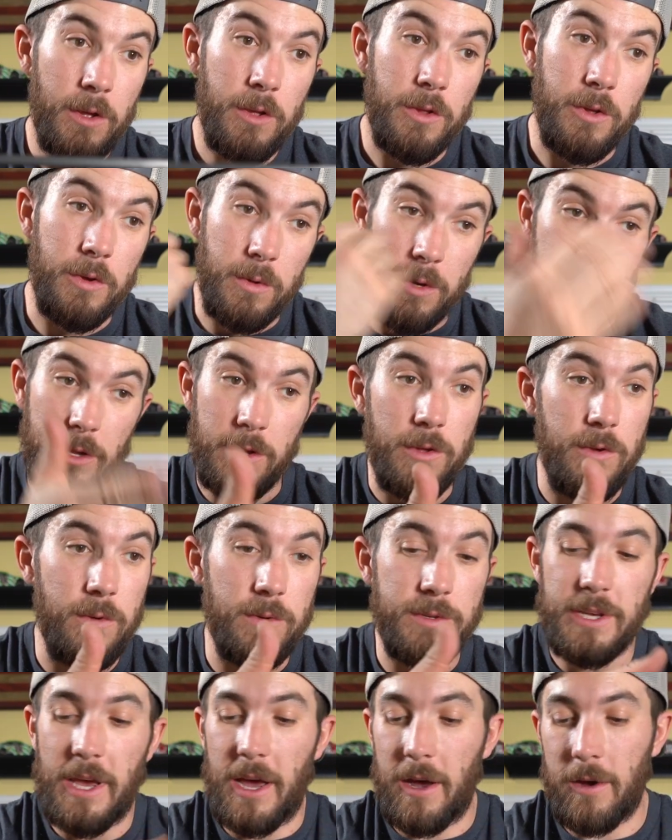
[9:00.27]
You can
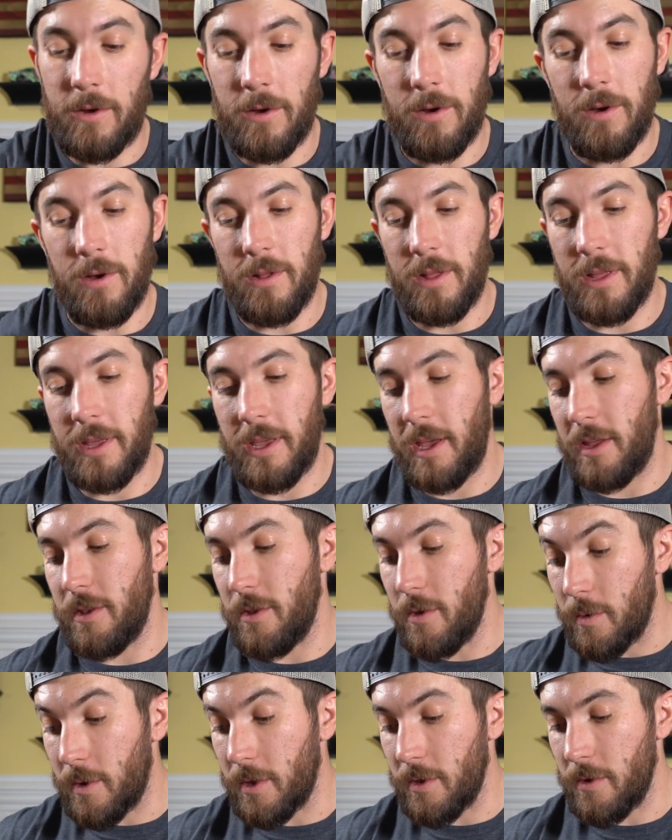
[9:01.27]
use alcohol again,
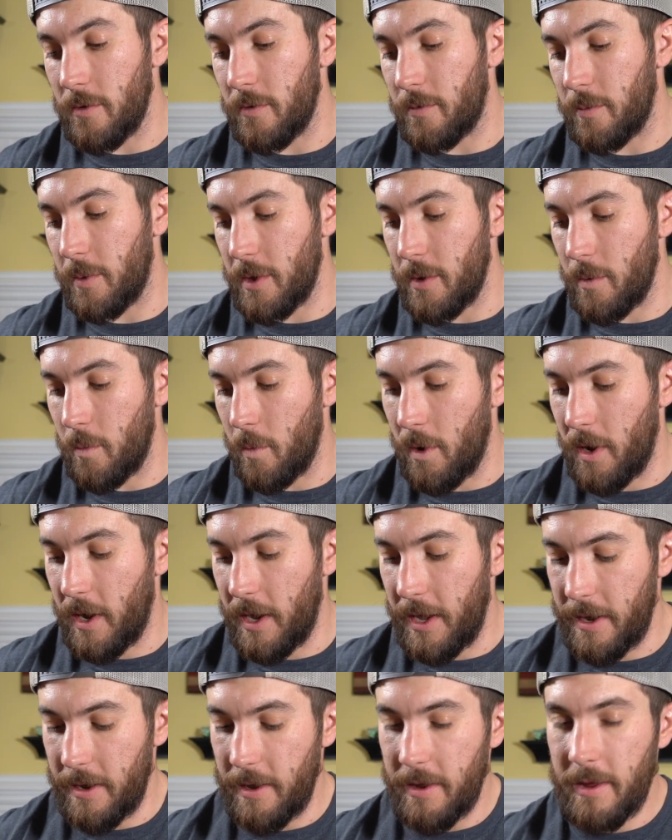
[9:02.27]
you can use what you
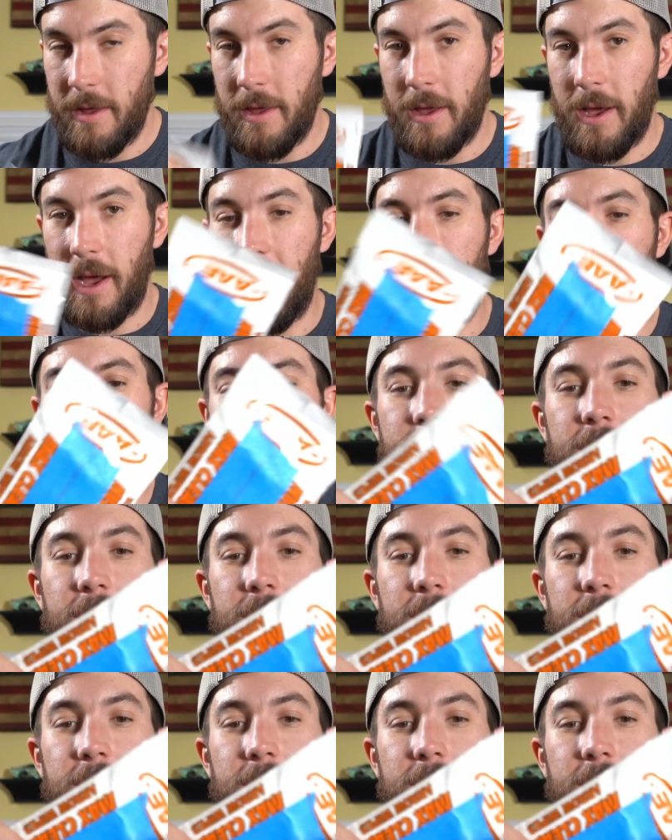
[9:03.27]
want. I have